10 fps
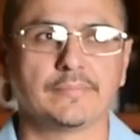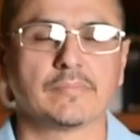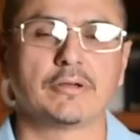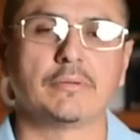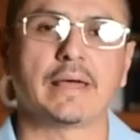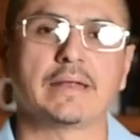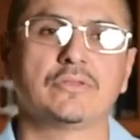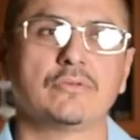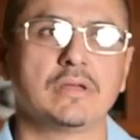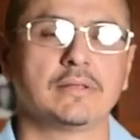Psalm
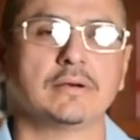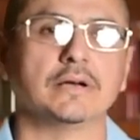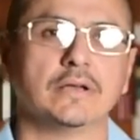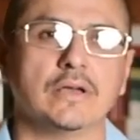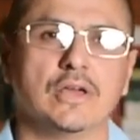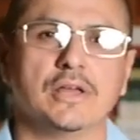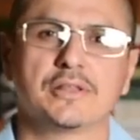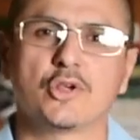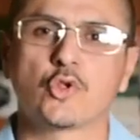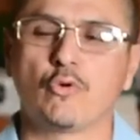93 is
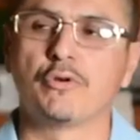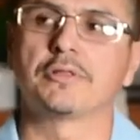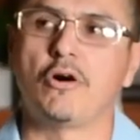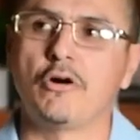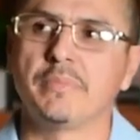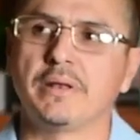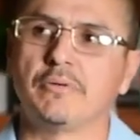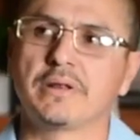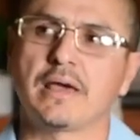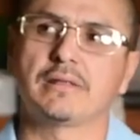a short psalm. It
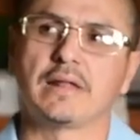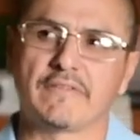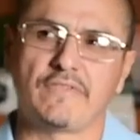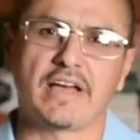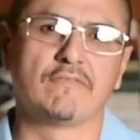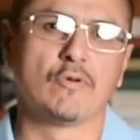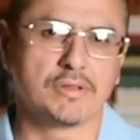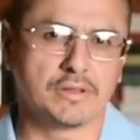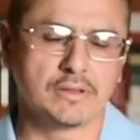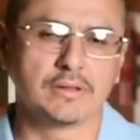only has like 5
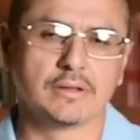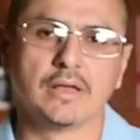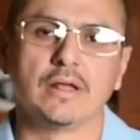verses.